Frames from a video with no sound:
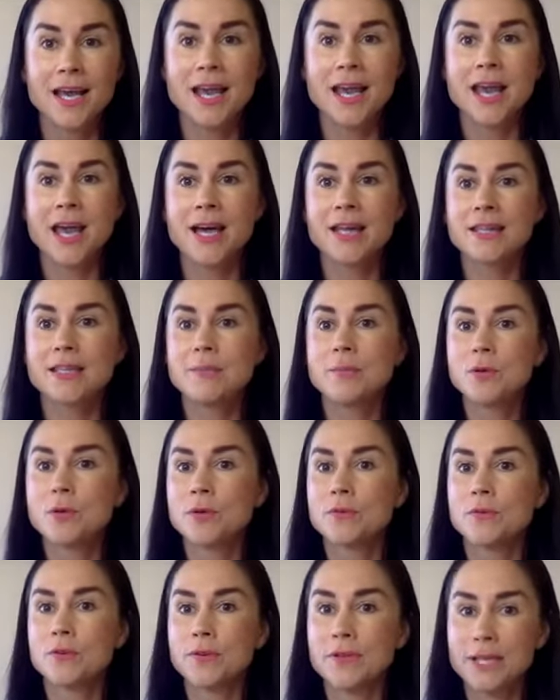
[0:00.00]
And the
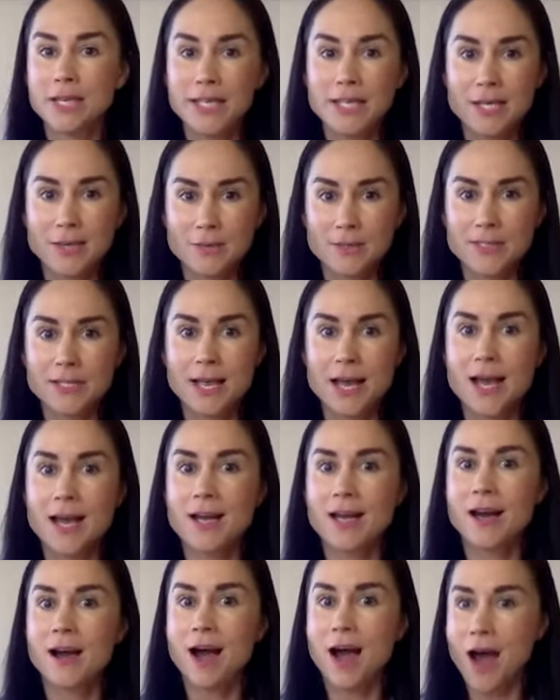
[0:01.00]
beautiful thing, he was
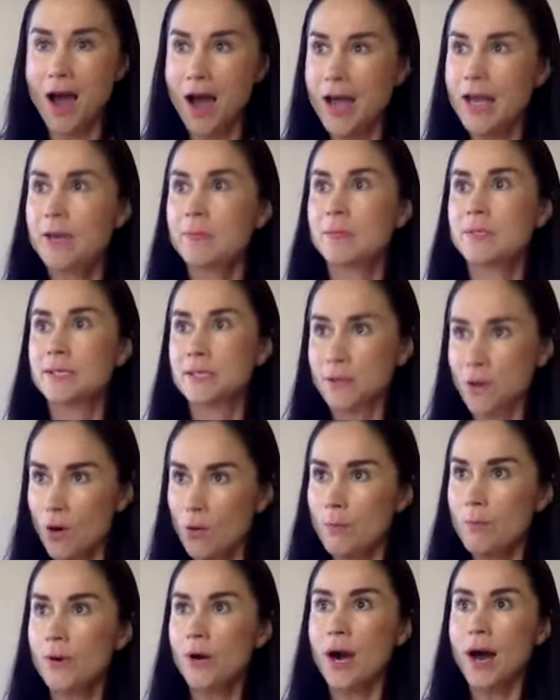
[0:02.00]
like, I am
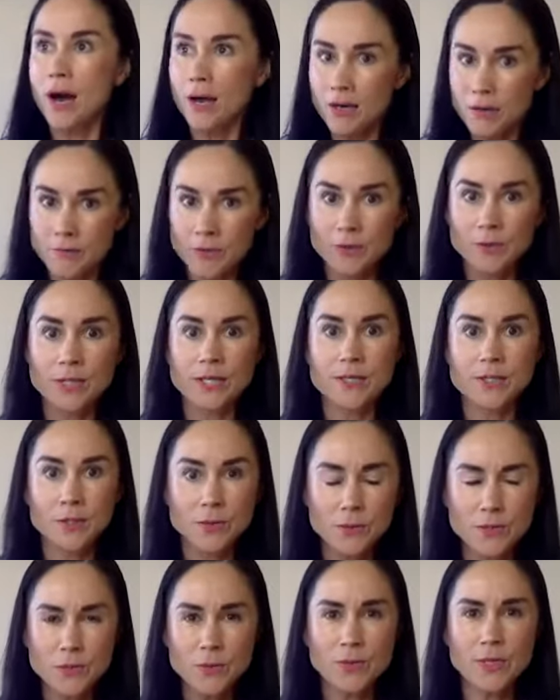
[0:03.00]
so proud of you
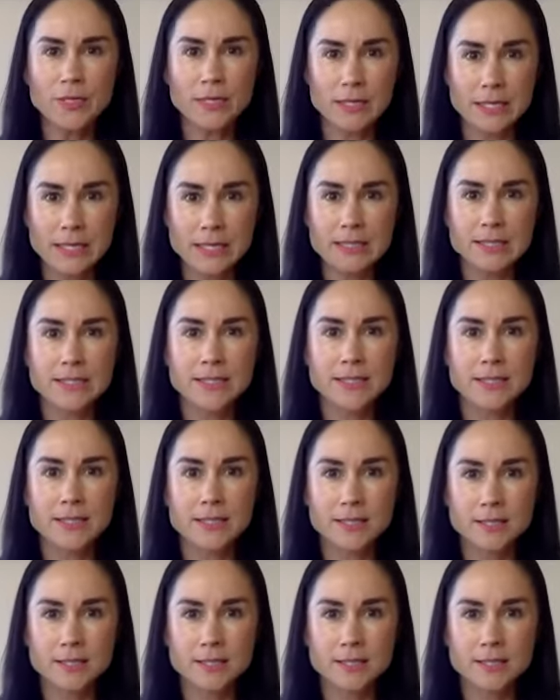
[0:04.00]
that you're doing this.